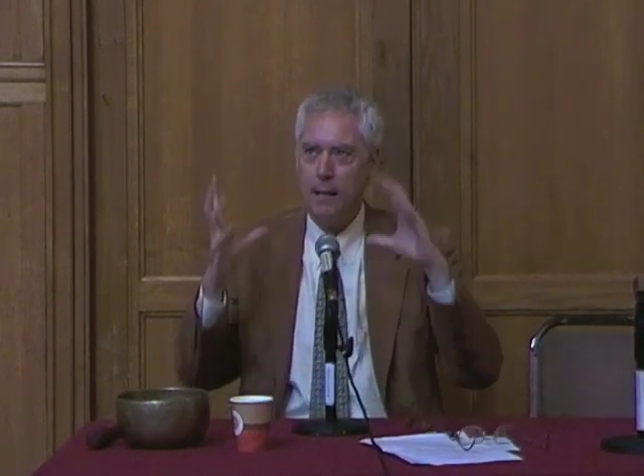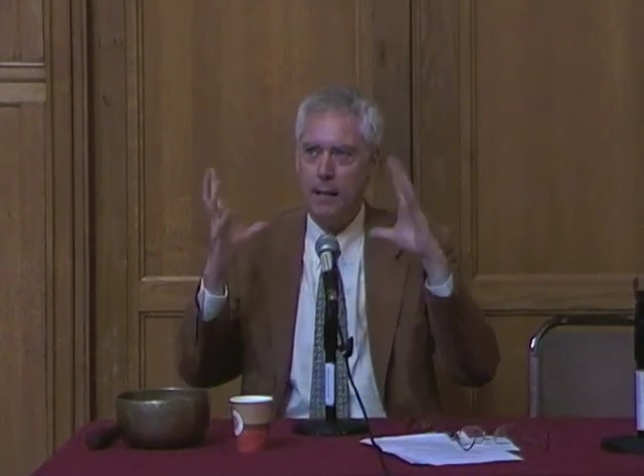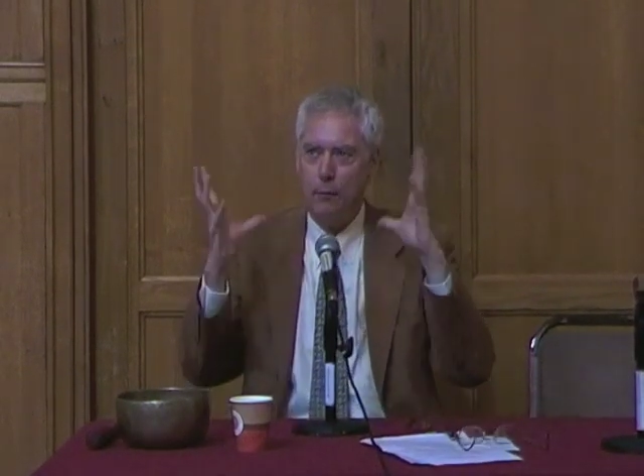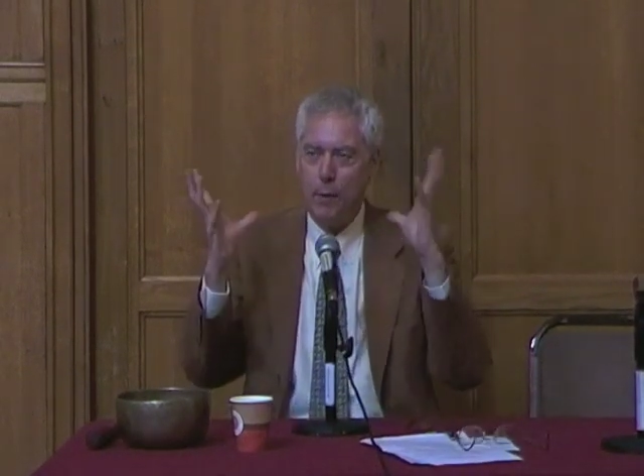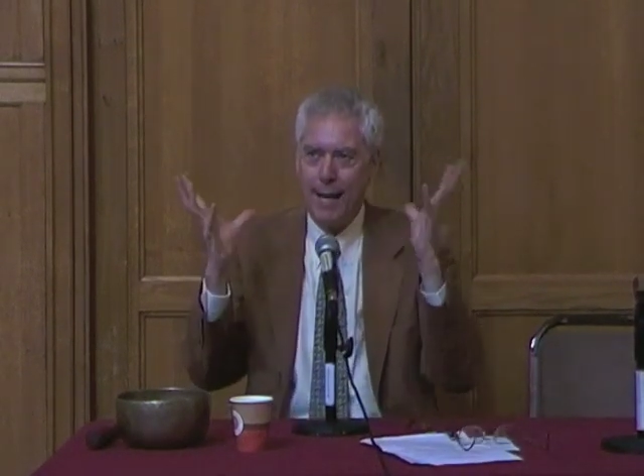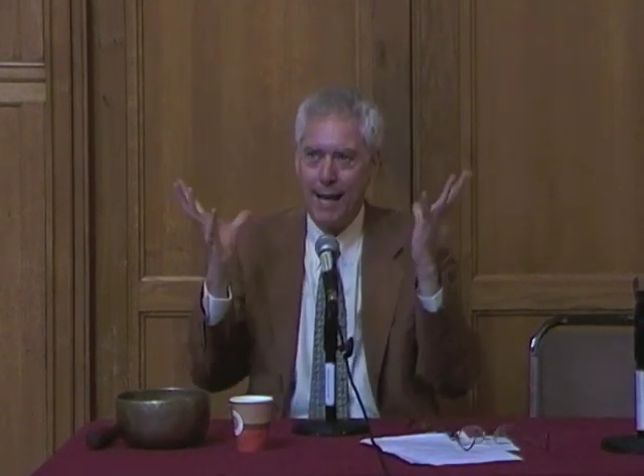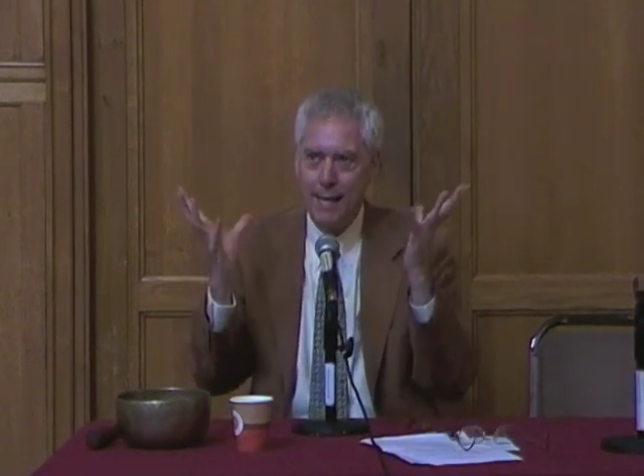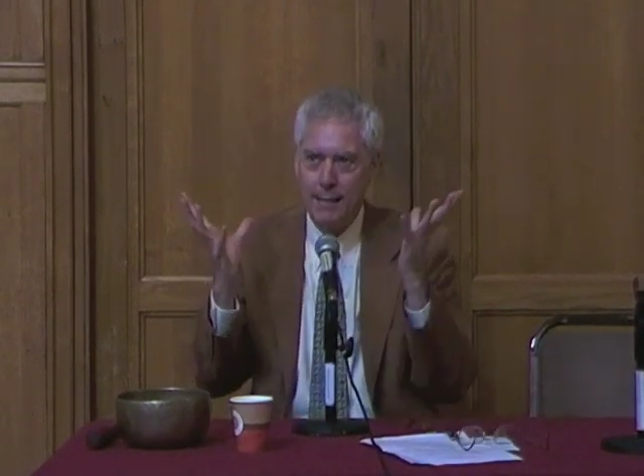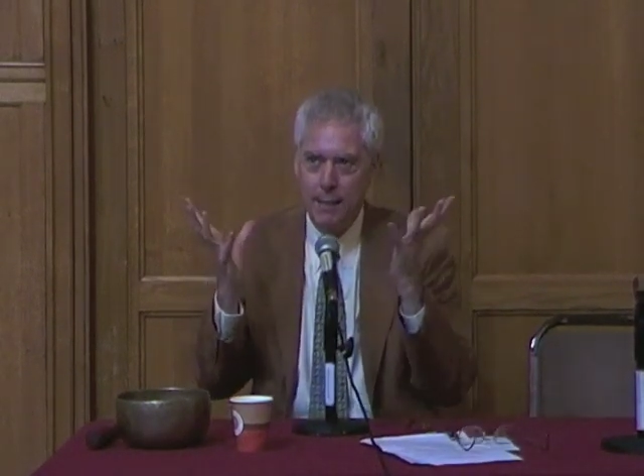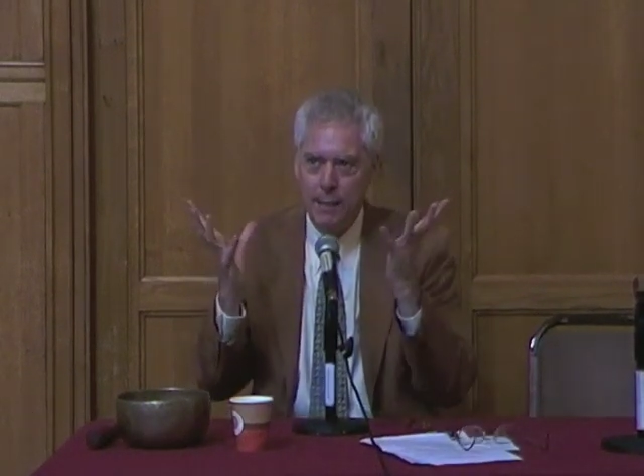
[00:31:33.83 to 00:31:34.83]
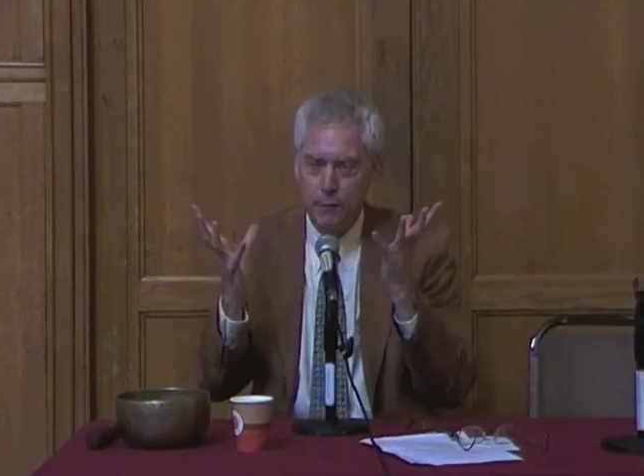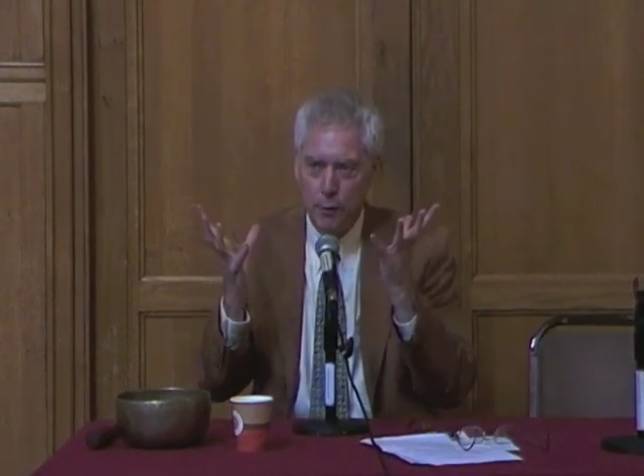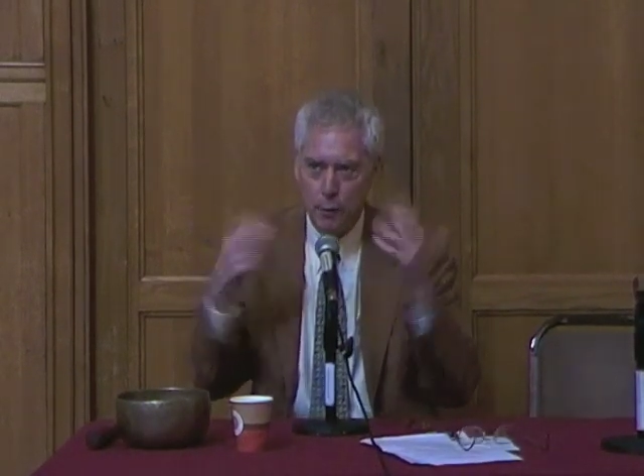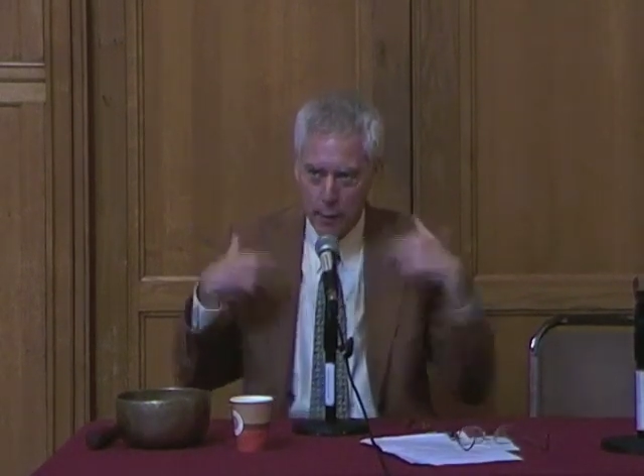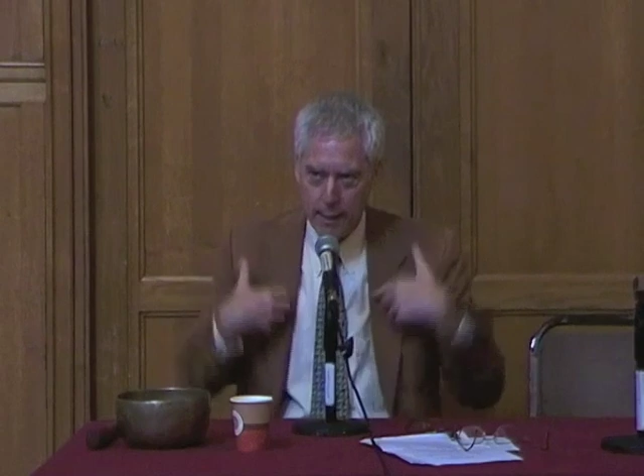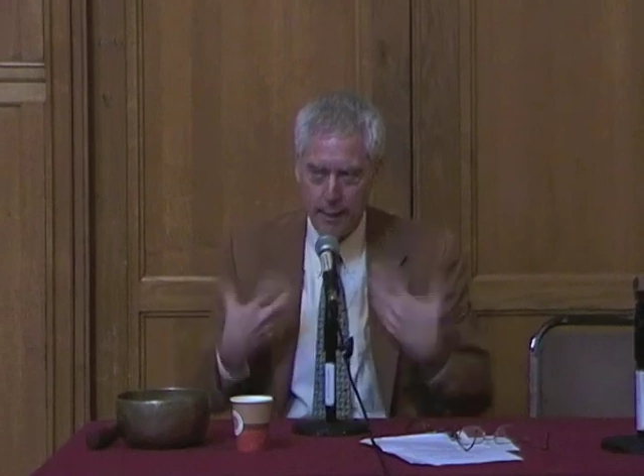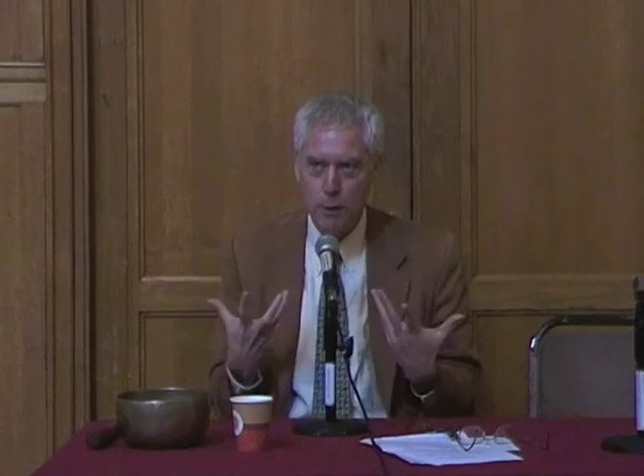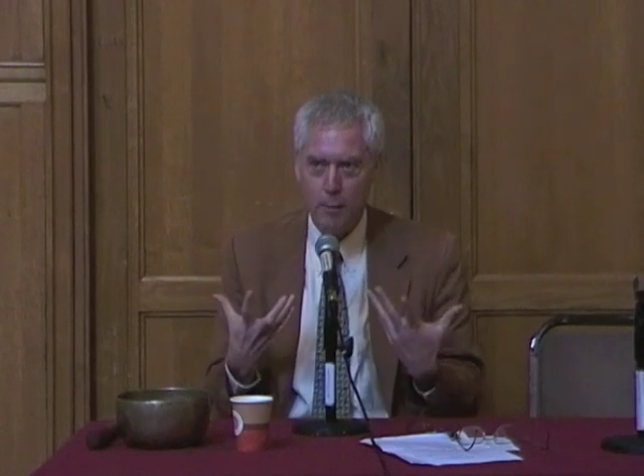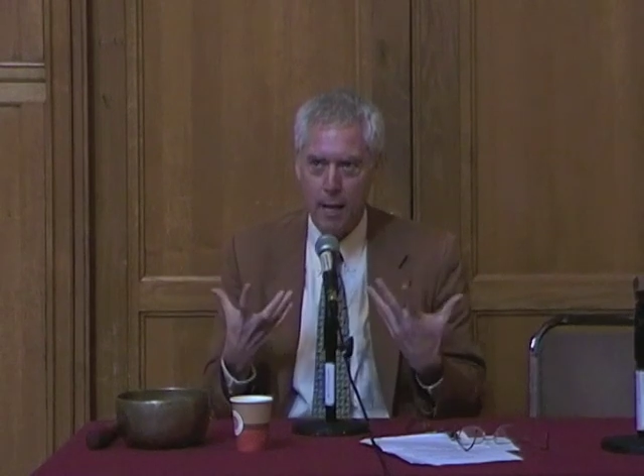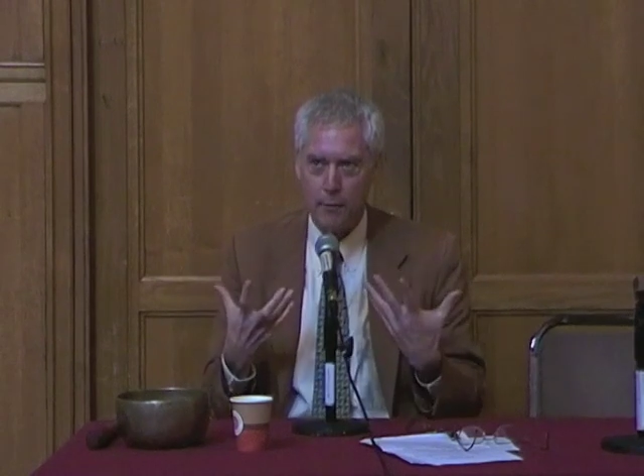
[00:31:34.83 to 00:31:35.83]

If one has this view, and it is my